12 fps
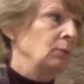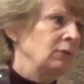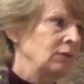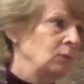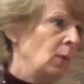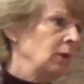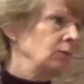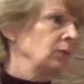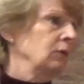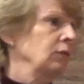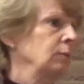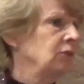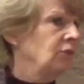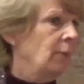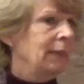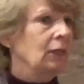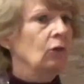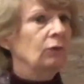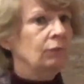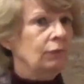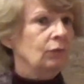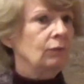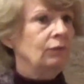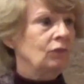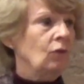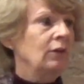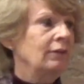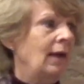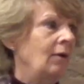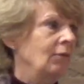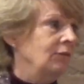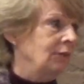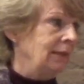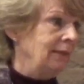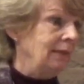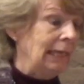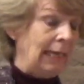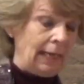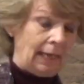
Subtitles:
which is wonderful because we're showing a lot of sort of solidarity.